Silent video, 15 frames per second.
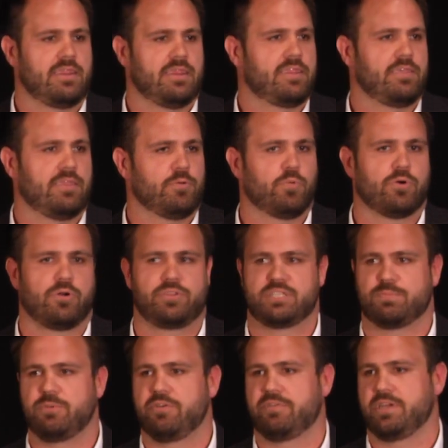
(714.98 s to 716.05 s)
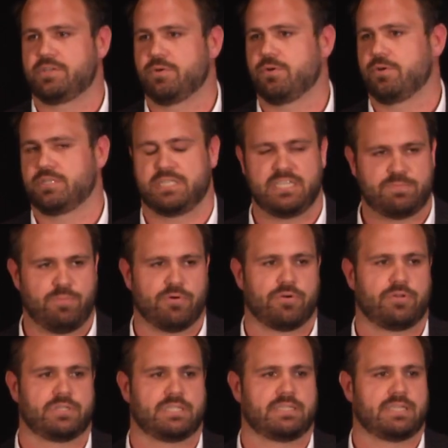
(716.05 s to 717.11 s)
The world is moving towards these
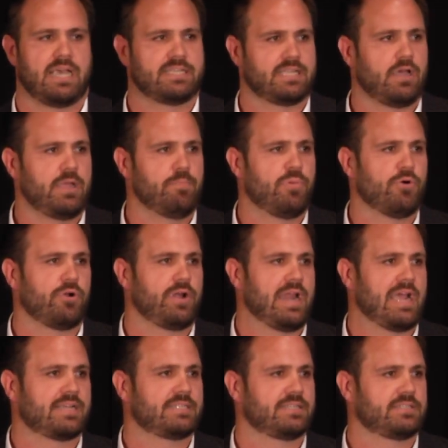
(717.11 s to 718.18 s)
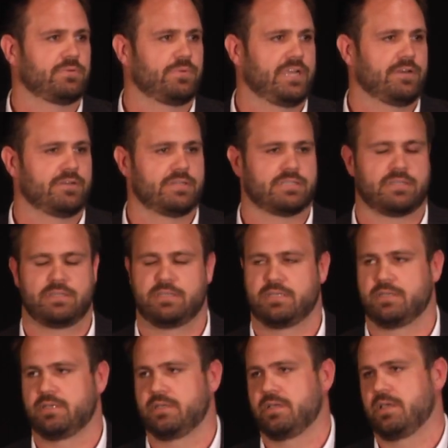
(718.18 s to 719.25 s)
portals as important access to readers.
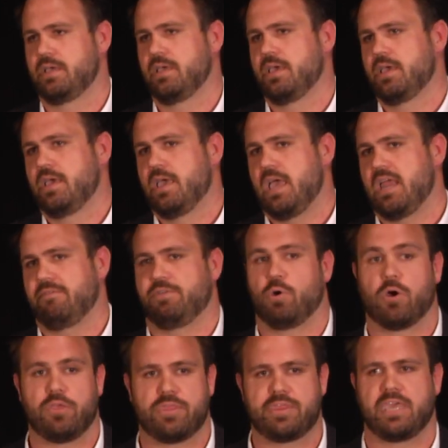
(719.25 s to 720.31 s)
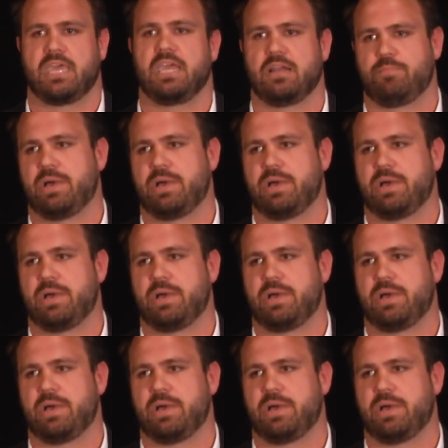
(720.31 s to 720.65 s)
And if you aren't thinking